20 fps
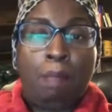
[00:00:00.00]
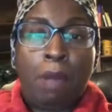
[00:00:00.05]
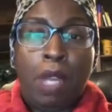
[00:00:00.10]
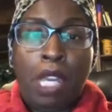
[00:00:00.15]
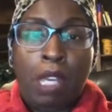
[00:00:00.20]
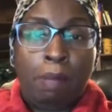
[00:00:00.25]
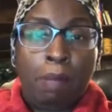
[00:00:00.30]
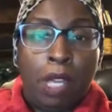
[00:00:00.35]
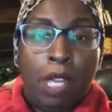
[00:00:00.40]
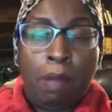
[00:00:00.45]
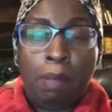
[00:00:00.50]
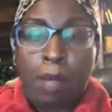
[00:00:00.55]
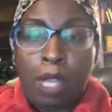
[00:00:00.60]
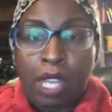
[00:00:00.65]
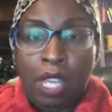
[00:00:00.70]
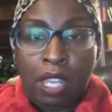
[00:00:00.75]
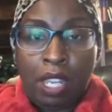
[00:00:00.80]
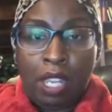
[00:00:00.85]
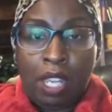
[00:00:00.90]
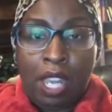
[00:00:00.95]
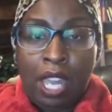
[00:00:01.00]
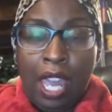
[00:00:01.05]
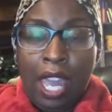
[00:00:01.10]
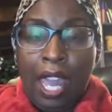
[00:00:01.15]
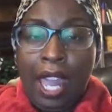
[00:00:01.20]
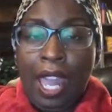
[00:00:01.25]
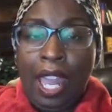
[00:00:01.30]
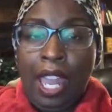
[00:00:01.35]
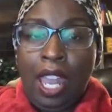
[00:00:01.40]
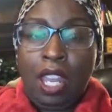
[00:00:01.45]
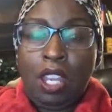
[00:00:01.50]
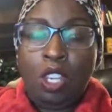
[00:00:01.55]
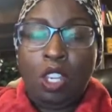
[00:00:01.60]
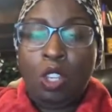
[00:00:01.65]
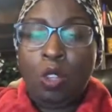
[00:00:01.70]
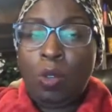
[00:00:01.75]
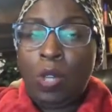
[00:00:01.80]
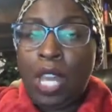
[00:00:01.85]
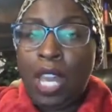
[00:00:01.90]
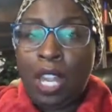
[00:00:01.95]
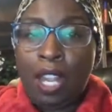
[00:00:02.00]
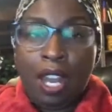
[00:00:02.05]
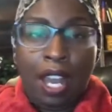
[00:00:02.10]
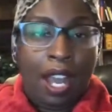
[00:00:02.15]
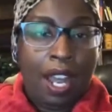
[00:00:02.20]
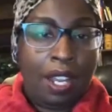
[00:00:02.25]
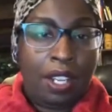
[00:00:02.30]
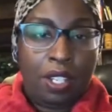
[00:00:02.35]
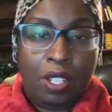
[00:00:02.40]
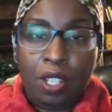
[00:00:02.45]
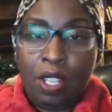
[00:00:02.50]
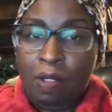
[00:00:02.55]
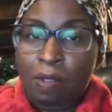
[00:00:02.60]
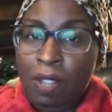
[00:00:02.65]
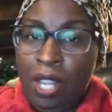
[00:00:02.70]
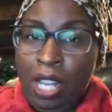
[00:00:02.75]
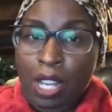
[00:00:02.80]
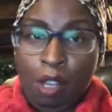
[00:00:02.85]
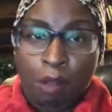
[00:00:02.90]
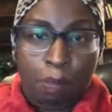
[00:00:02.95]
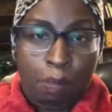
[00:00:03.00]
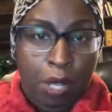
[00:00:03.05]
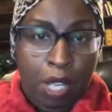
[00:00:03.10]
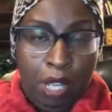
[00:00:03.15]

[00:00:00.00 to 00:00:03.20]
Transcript: me, me, me. And you cannot develop